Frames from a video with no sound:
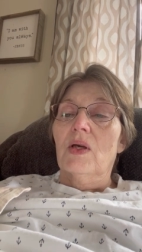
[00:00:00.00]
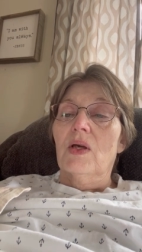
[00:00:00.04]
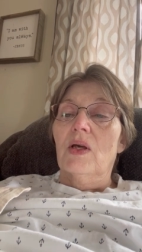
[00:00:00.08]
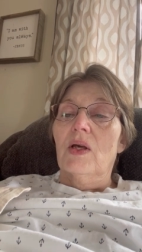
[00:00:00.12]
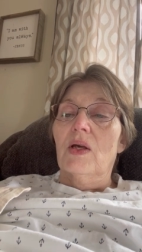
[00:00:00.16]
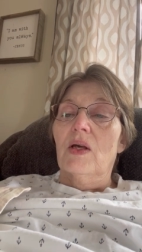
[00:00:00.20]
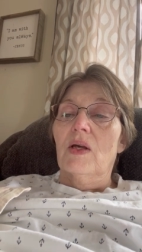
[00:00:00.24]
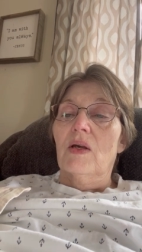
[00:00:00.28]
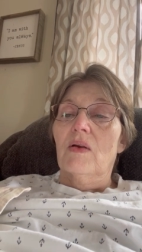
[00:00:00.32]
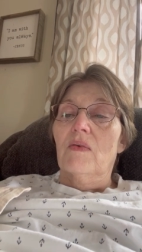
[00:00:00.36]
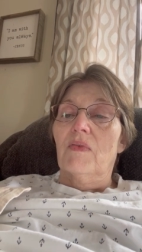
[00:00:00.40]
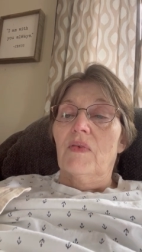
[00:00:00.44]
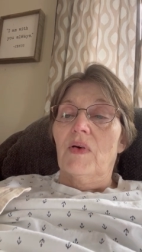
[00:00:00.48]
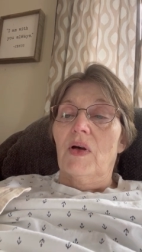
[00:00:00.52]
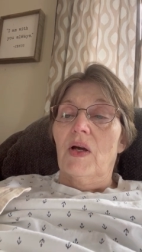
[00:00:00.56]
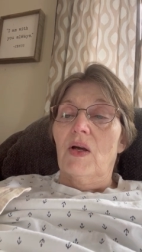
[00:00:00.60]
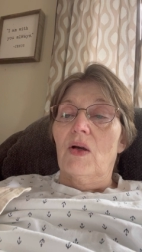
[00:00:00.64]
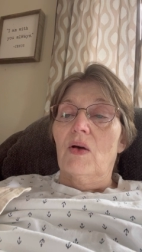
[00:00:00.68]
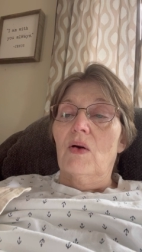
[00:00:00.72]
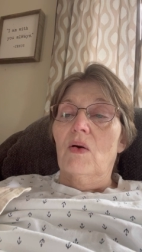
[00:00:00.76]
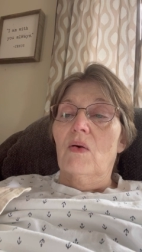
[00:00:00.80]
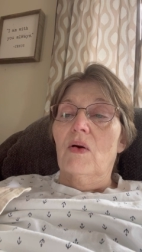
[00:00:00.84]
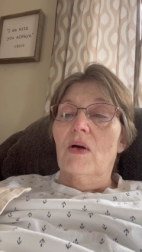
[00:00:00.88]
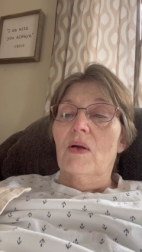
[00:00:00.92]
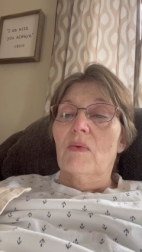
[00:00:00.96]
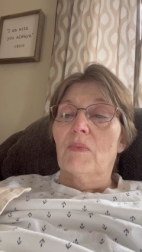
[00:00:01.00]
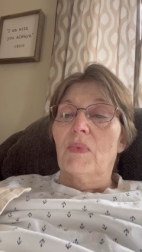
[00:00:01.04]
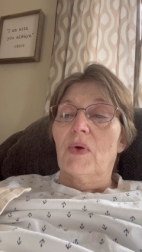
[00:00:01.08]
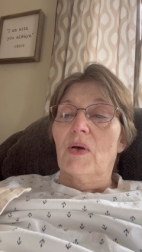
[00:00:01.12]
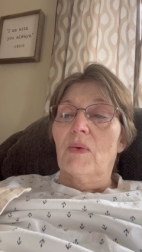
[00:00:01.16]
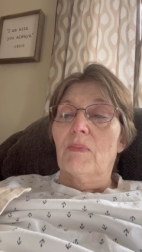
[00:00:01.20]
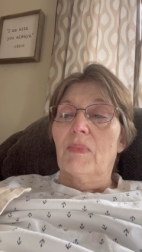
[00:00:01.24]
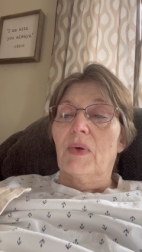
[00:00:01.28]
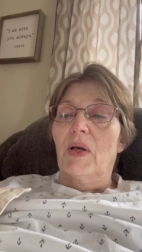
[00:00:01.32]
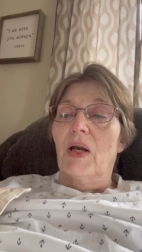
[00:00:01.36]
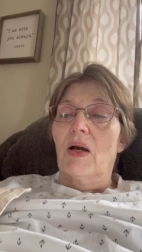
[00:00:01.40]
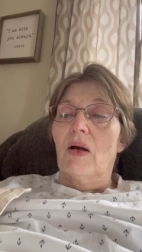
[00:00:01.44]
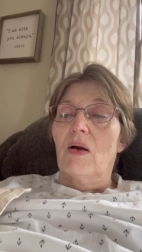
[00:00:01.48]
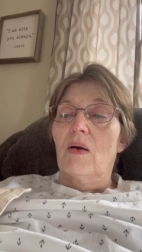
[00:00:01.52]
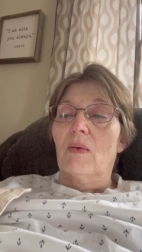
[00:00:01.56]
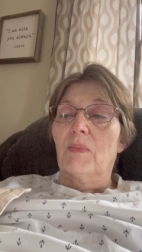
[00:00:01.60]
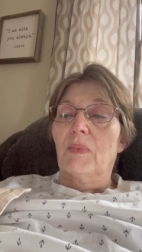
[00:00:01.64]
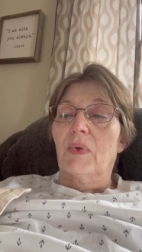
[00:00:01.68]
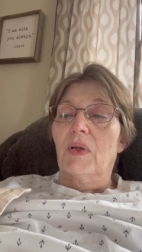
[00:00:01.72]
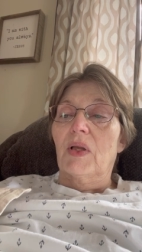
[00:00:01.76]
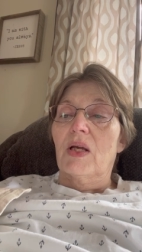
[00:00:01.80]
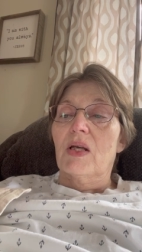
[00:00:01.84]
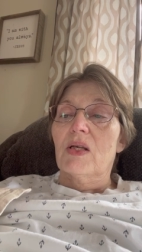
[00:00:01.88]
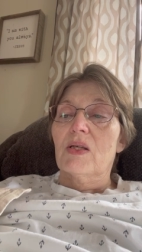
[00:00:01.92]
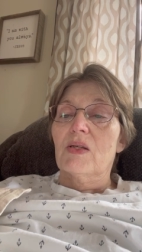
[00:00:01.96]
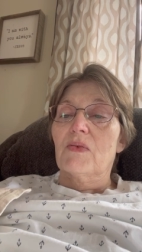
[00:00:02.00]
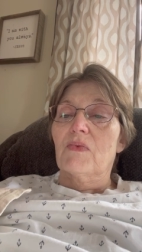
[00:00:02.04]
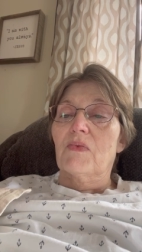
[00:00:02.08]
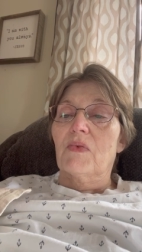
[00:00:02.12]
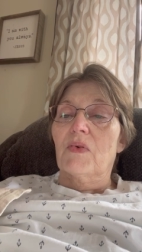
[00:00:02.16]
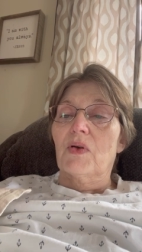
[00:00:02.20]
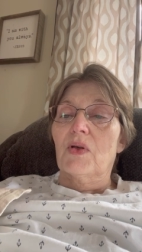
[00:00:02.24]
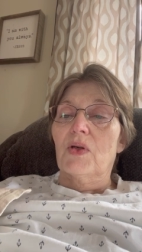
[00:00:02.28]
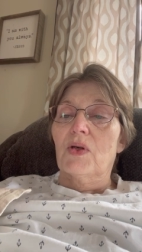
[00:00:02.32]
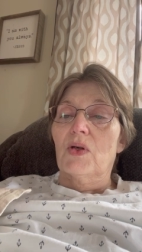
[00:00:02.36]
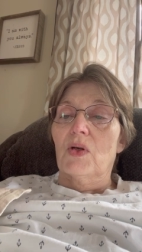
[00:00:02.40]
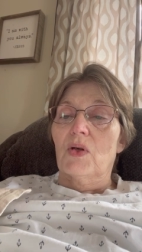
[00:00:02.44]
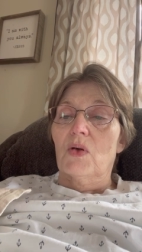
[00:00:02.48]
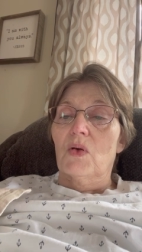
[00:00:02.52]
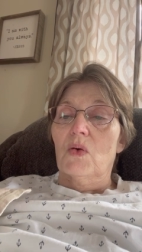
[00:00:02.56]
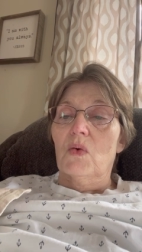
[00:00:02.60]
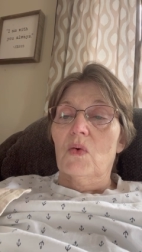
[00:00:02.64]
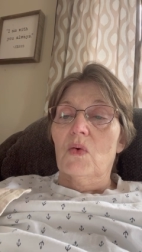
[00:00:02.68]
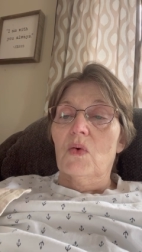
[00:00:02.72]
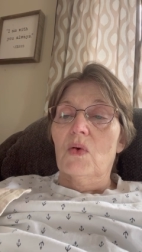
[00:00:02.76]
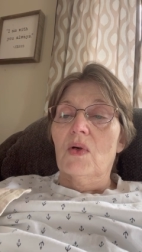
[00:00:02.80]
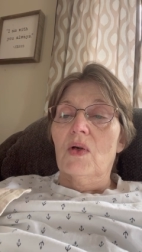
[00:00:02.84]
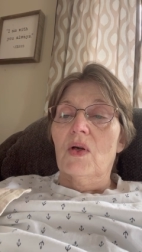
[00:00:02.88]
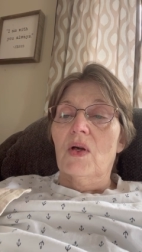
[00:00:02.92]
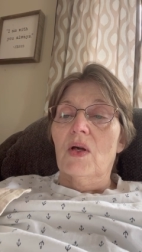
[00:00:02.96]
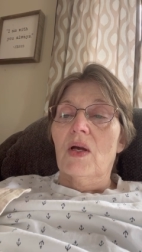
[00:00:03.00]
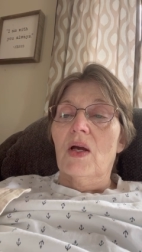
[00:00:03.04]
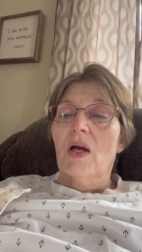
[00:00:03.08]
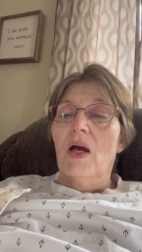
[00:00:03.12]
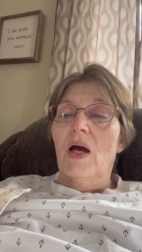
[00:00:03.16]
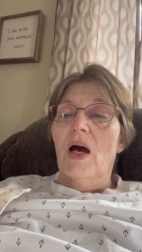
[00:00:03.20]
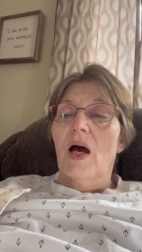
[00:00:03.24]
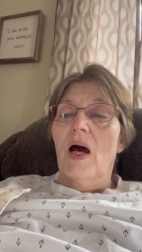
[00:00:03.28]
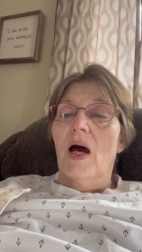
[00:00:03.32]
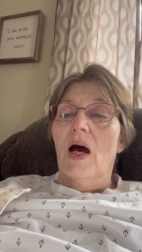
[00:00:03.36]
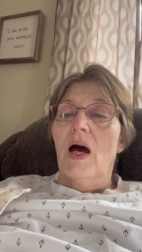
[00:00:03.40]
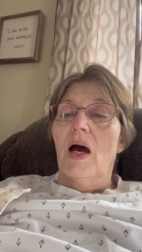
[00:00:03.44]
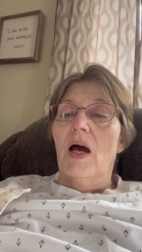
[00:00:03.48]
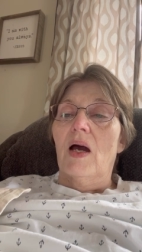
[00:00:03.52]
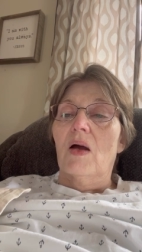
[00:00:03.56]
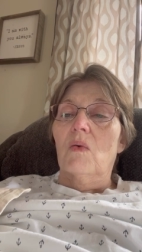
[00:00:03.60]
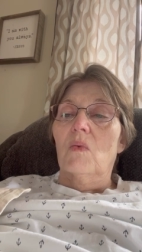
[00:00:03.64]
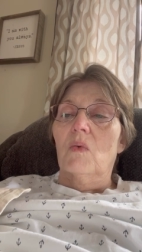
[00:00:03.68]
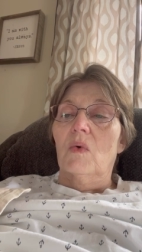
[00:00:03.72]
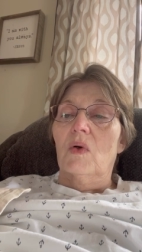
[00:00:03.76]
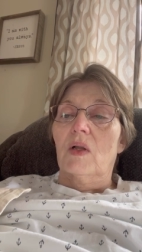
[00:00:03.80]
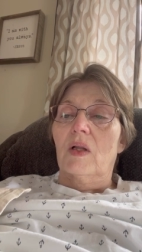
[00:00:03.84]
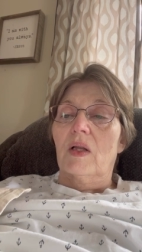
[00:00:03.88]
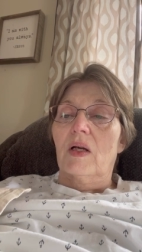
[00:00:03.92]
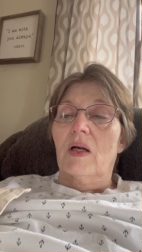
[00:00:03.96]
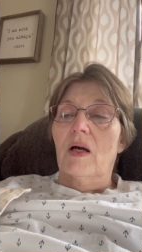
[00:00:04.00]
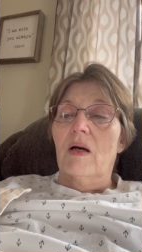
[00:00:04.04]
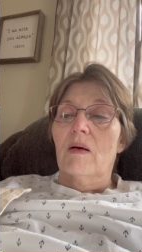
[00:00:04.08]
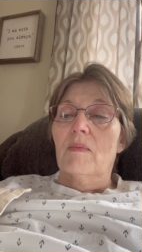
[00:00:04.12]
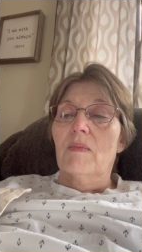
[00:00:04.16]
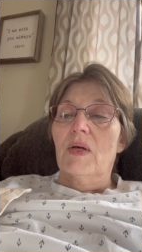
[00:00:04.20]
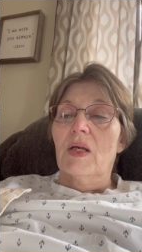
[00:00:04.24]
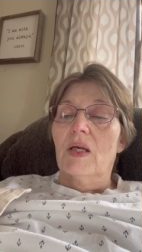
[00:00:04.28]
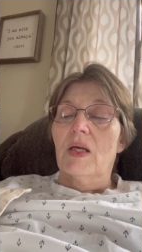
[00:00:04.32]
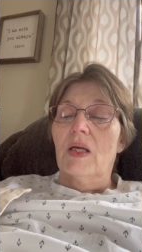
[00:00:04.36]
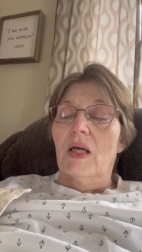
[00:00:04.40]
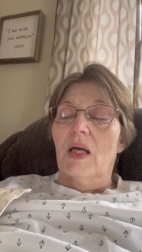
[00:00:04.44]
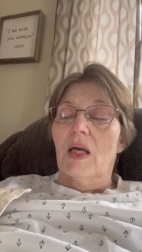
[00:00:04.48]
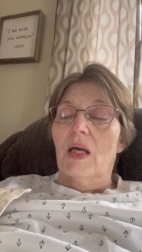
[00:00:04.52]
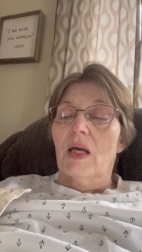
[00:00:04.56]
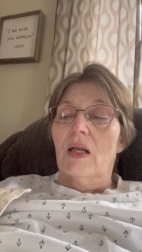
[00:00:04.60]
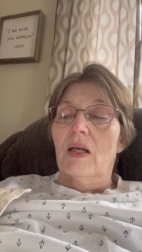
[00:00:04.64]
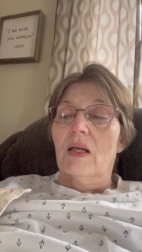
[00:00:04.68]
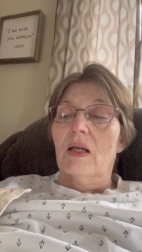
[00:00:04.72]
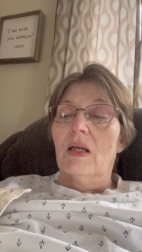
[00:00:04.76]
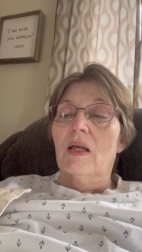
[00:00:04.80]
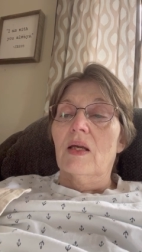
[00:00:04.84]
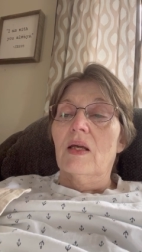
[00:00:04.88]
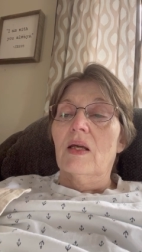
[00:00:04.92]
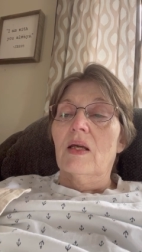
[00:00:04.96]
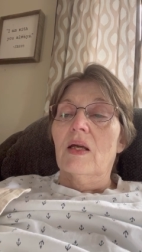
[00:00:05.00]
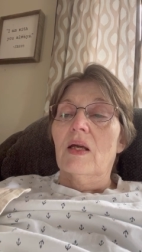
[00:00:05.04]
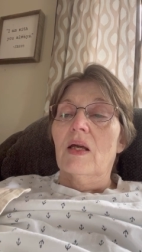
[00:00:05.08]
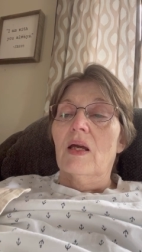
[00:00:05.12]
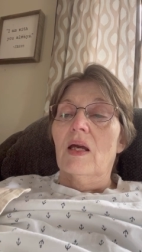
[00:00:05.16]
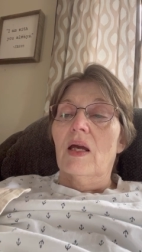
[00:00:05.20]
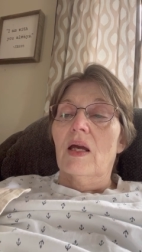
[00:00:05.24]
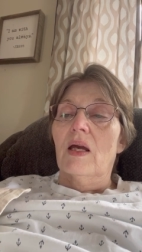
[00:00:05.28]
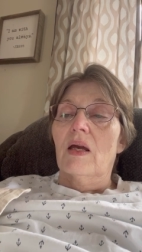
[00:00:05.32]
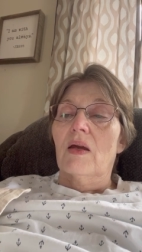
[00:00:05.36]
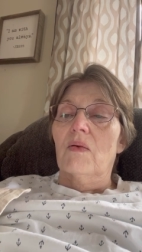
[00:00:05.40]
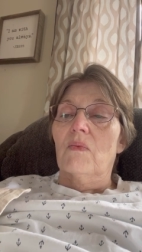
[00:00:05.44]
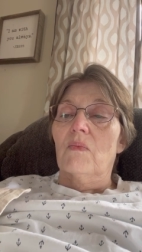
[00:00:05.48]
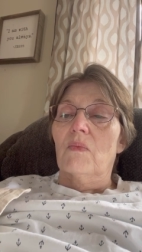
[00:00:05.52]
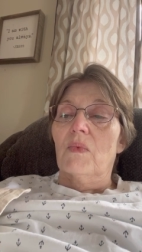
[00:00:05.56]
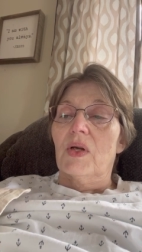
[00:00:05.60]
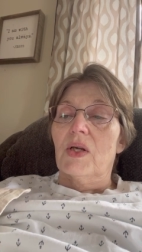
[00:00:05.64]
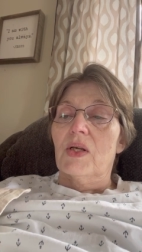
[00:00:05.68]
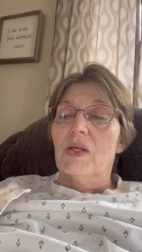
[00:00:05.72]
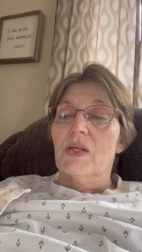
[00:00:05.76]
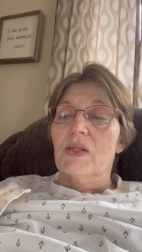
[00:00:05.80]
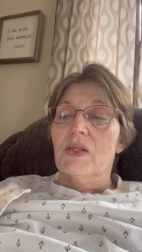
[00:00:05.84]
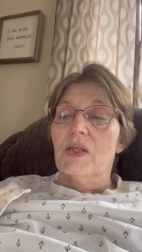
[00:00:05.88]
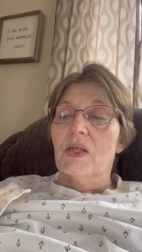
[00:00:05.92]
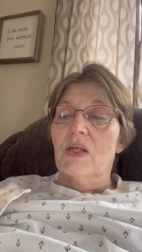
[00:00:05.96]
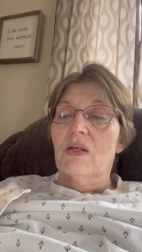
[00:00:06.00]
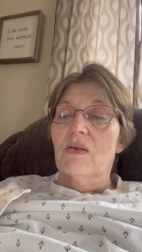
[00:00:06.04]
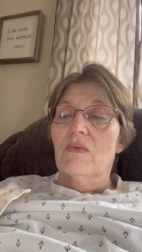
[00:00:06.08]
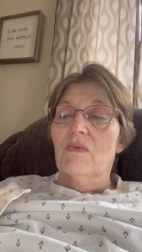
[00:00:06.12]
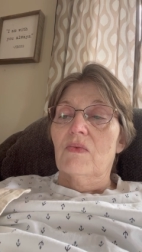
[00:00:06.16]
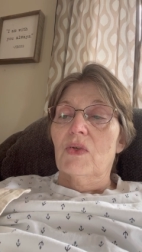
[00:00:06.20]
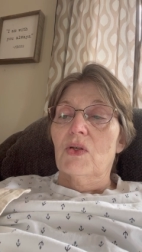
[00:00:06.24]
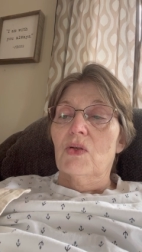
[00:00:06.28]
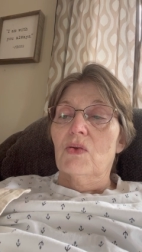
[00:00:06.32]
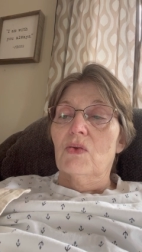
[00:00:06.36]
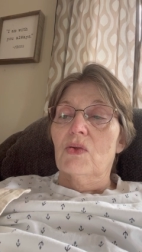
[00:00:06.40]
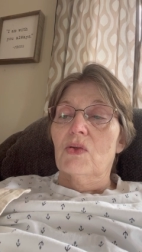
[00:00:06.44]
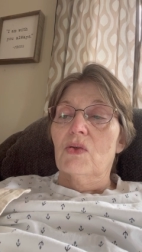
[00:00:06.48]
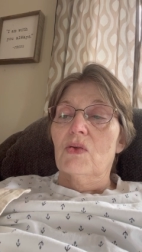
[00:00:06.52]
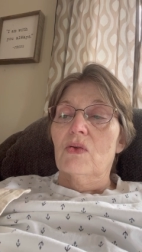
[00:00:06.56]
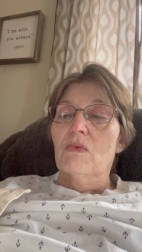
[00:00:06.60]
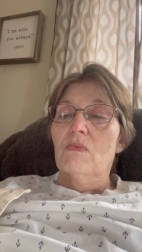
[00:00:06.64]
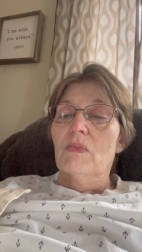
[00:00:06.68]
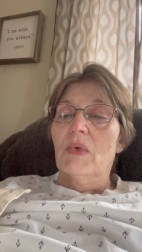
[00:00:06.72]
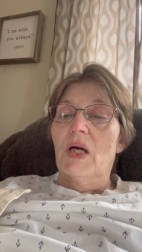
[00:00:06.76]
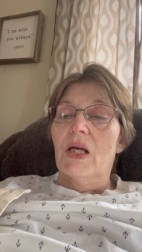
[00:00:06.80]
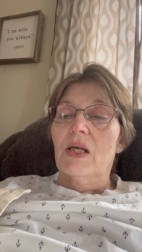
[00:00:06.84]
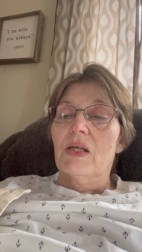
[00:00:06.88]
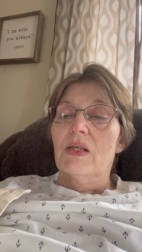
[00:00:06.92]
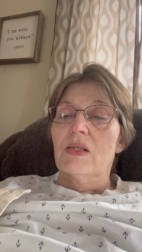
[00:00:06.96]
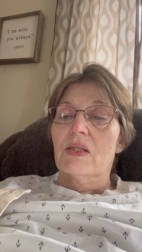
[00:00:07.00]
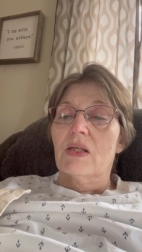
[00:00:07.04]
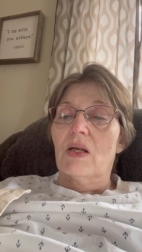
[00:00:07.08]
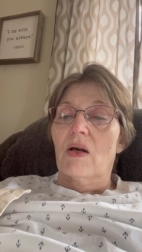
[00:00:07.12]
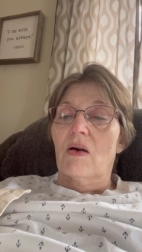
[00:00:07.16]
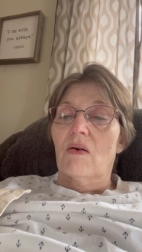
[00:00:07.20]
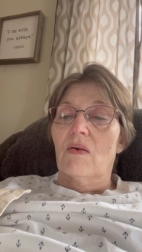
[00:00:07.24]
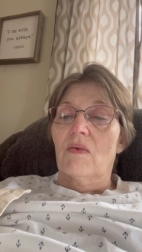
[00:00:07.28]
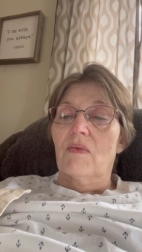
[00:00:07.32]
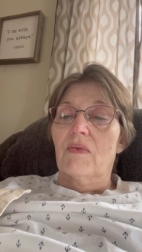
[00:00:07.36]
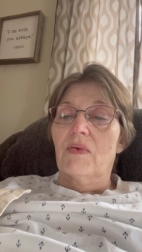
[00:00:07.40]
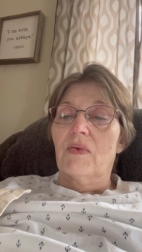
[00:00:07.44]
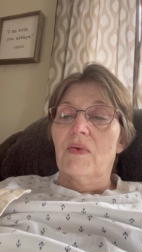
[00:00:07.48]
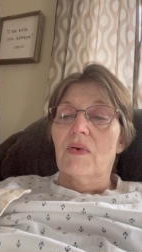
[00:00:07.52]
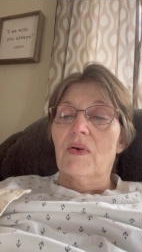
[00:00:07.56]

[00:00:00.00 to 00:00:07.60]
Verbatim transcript: If I go and prepare a place for you, I will come again and receive you to myself,